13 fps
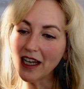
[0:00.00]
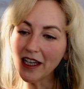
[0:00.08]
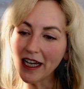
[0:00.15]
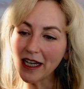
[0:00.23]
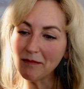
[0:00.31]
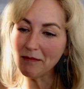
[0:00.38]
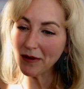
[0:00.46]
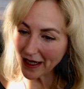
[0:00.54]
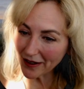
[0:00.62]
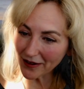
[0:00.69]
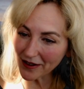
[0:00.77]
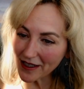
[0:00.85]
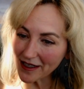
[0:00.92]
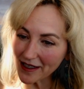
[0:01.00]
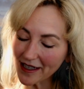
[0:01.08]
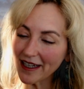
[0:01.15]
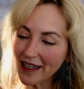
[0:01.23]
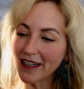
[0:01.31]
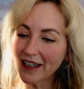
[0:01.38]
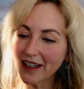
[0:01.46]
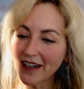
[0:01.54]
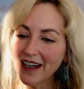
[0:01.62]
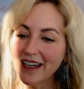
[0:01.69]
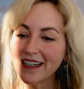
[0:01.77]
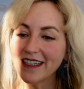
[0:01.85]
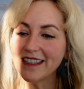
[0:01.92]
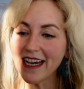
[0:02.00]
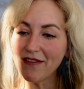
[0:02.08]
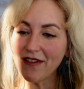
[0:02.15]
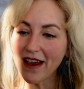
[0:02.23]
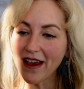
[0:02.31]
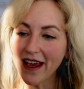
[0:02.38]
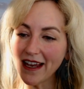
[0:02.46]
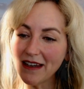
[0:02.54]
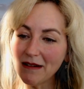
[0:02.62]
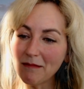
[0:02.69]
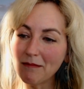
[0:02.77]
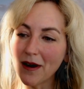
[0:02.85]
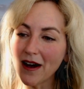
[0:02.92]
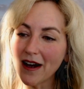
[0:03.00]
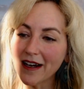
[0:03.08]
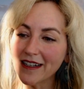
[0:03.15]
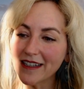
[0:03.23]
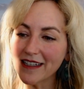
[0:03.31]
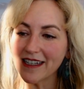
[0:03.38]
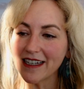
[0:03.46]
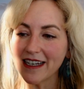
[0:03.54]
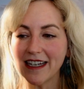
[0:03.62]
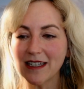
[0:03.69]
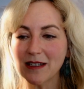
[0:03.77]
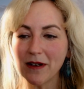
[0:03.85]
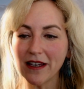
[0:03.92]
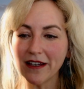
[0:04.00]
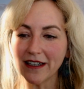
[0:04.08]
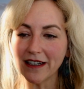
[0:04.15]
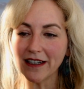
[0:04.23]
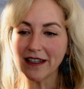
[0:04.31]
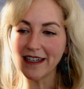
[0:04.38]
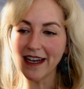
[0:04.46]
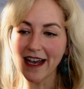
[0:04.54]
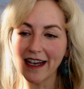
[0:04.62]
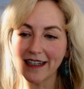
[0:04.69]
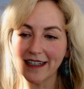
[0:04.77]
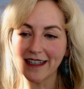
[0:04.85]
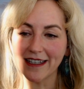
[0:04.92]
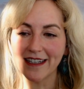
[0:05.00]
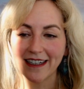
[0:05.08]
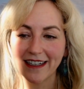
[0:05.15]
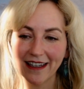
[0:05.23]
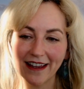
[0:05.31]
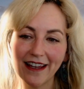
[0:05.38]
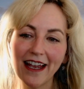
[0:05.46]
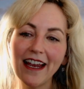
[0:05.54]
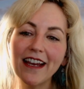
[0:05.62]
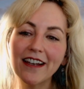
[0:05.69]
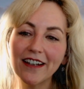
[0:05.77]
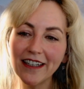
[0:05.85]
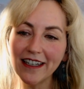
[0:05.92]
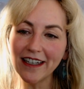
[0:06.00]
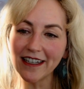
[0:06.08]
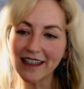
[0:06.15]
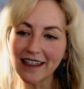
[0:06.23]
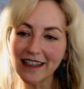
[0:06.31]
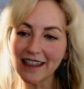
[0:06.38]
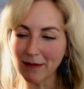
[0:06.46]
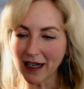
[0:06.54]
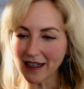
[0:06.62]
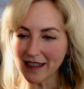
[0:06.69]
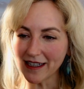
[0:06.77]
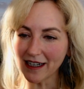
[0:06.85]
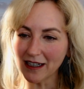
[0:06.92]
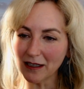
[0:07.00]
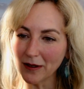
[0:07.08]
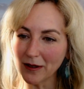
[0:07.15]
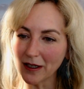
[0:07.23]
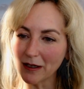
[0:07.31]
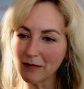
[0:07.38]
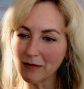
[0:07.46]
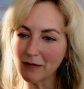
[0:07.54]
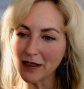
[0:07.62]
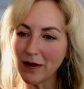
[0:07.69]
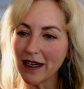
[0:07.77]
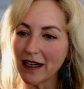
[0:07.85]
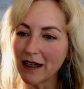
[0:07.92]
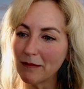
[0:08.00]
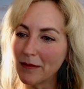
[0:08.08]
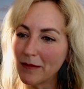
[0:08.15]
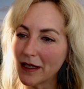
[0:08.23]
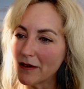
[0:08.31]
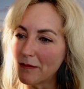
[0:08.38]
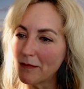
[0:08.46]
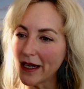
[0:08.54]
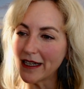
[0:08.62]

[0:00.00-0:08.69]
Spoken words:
Elaine Peters is here. Dave Head. Bacchus is with us. Yes. Thank goodness. Mark Zuckerberg was being a bit of a